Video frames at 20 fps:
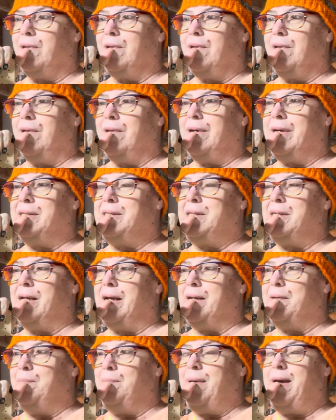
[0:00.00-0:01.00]
that's
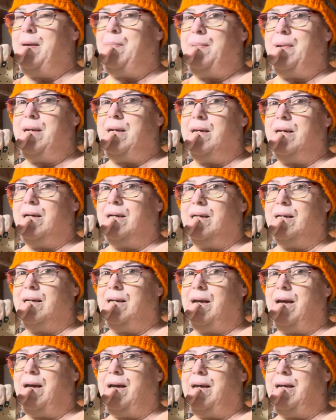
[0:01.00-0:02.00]
like maybe uh,
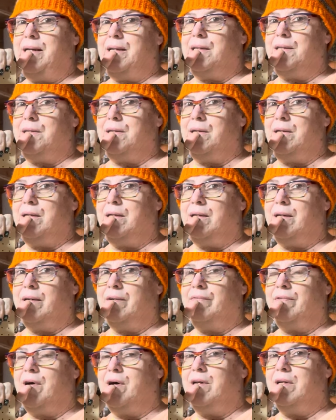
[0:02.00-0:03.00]
eight.
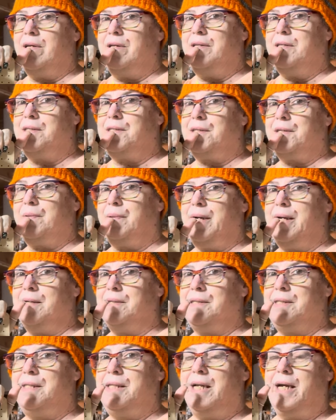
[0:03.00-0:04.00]
Of all of the
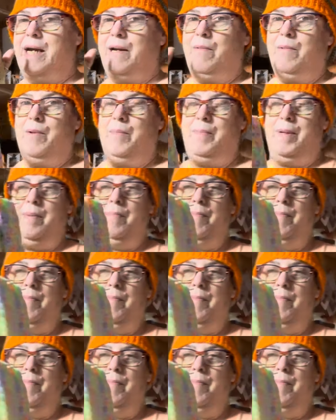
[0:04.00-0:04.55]
squares that I will be